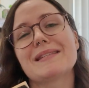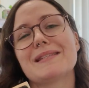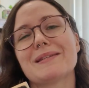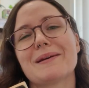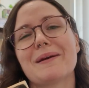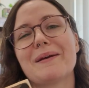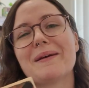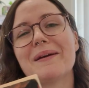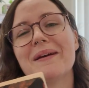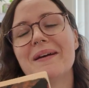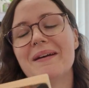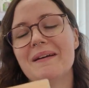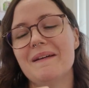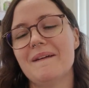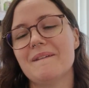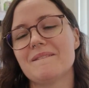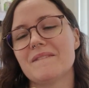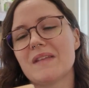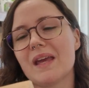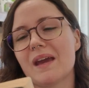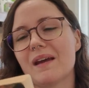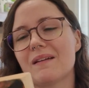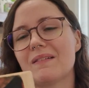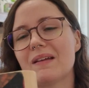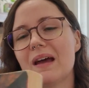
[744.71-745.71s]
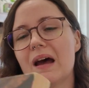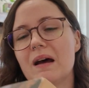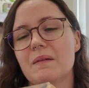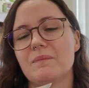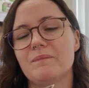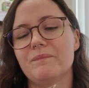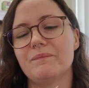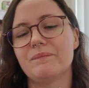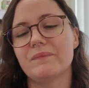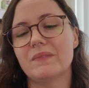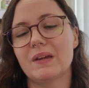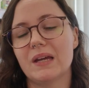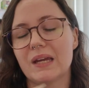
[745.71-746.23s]
So
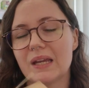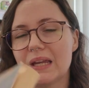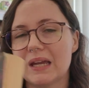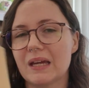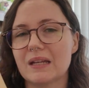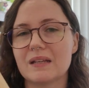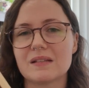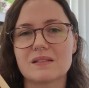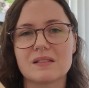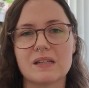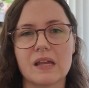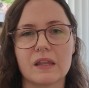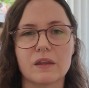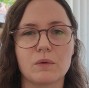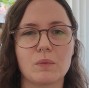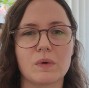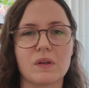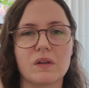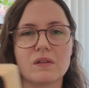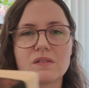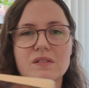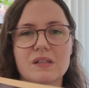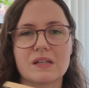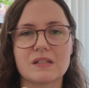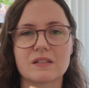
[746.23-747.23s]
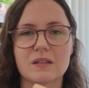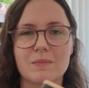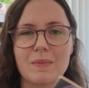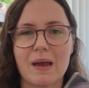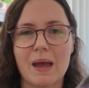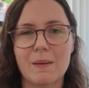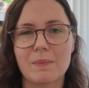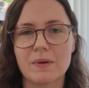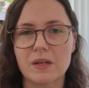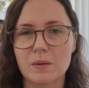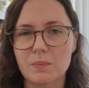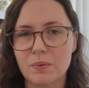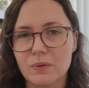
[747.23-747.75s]
yeah, again, it's another one of those things I'm
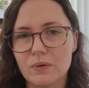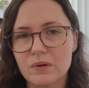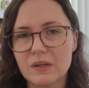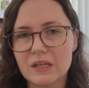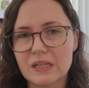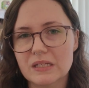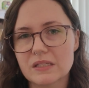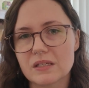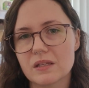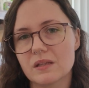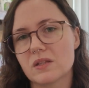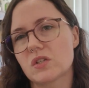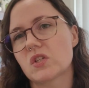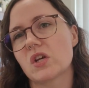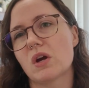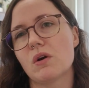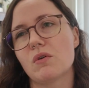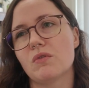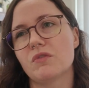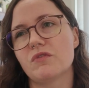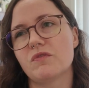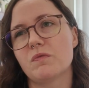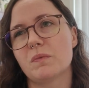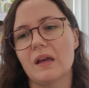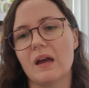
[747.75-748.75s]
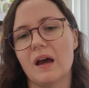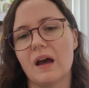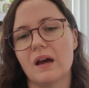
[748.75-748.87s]
happy to put into the shelf.